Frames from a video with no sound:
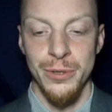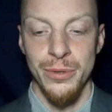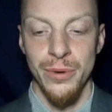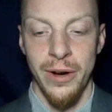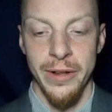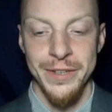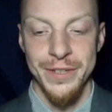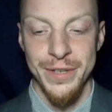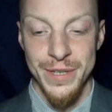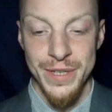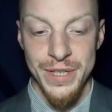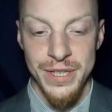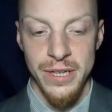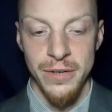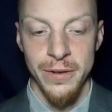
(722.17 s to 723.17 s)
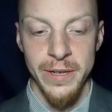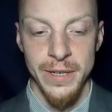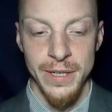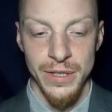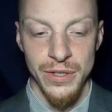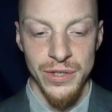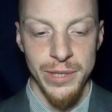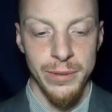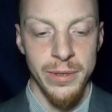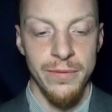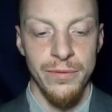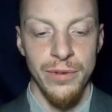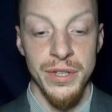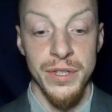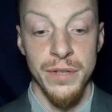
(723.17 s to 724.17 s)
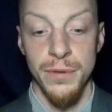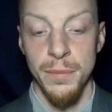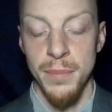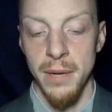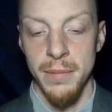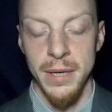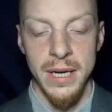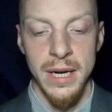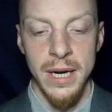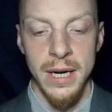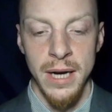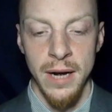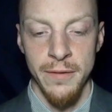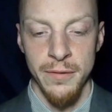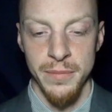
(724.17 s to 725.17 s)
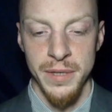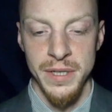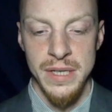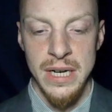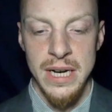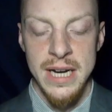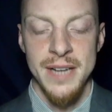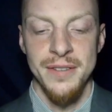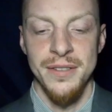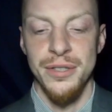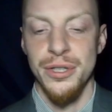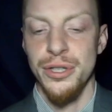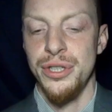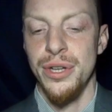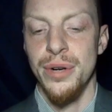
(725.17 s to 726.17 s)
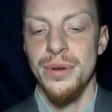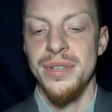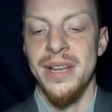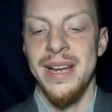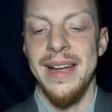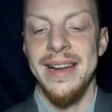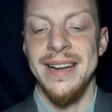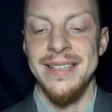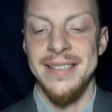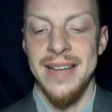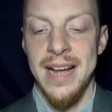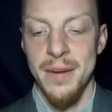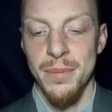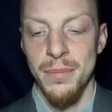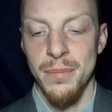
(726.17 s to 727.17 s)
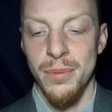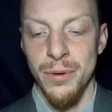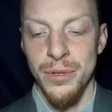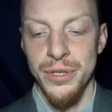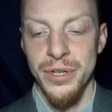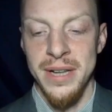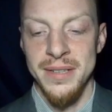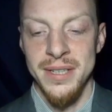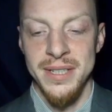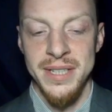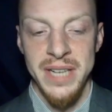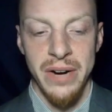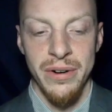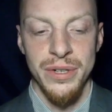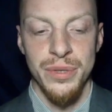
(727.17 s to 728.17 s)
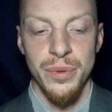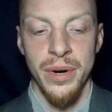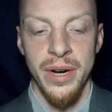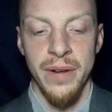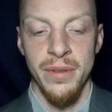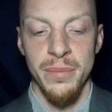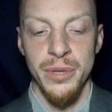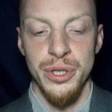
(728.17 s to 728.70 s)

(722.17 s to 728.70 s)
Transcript: to all the sincere and considerate friends of republican government, since it shows that in exact proportion as the territory of the